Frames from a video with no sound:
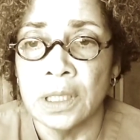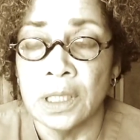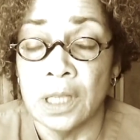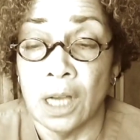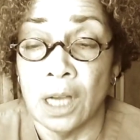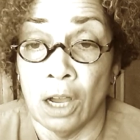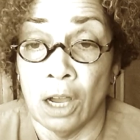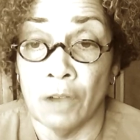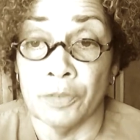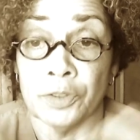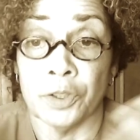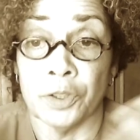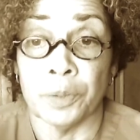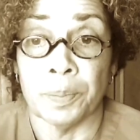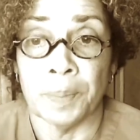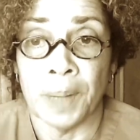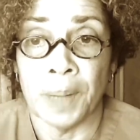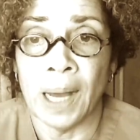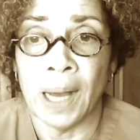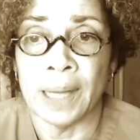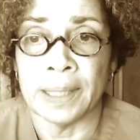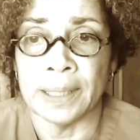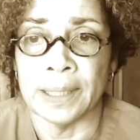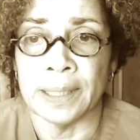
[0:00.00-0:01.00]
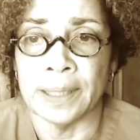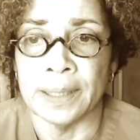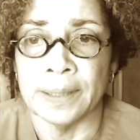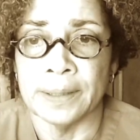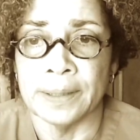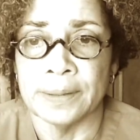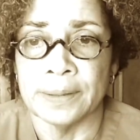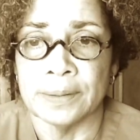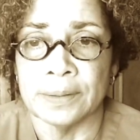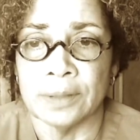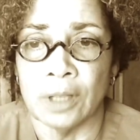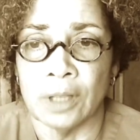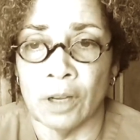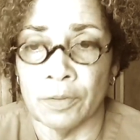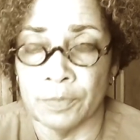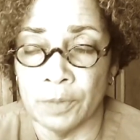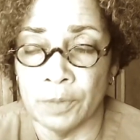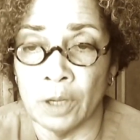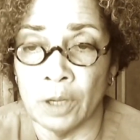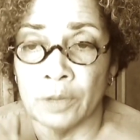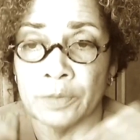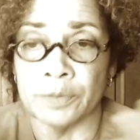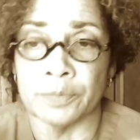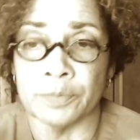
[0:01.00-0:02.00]
of your body,
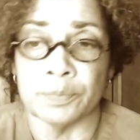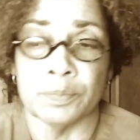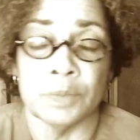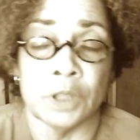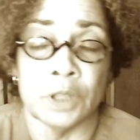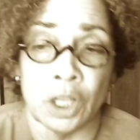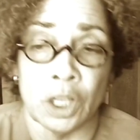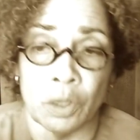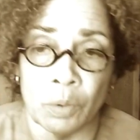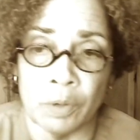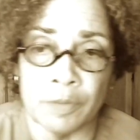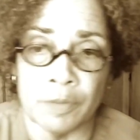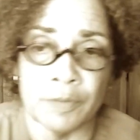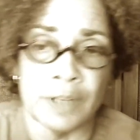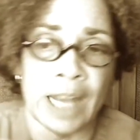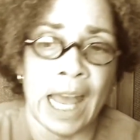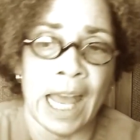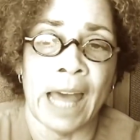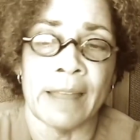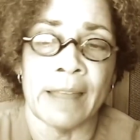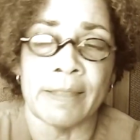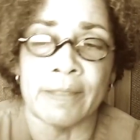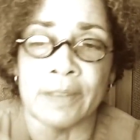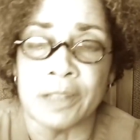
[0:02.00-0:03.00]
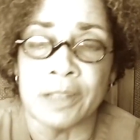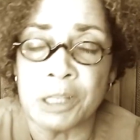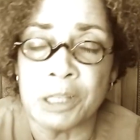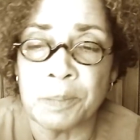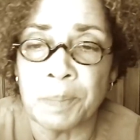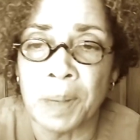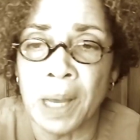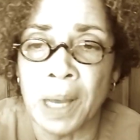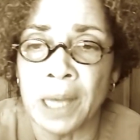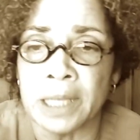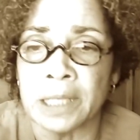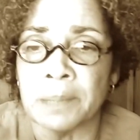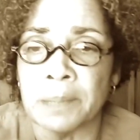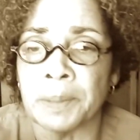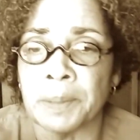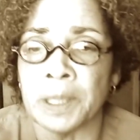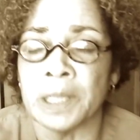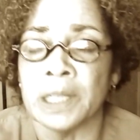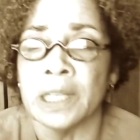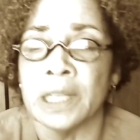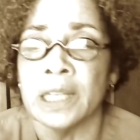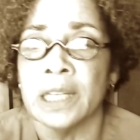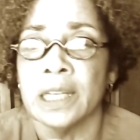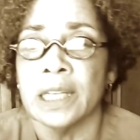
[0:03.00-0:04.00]
of an athlete's body. But
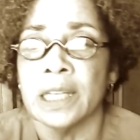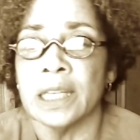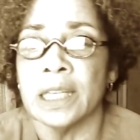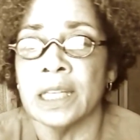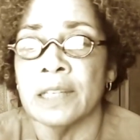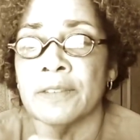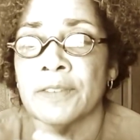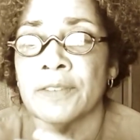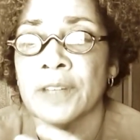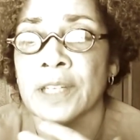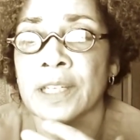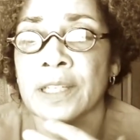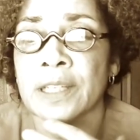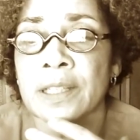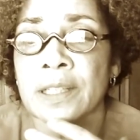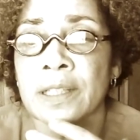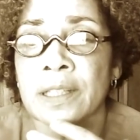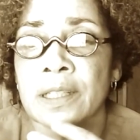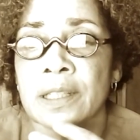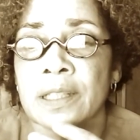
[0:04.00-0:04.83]
even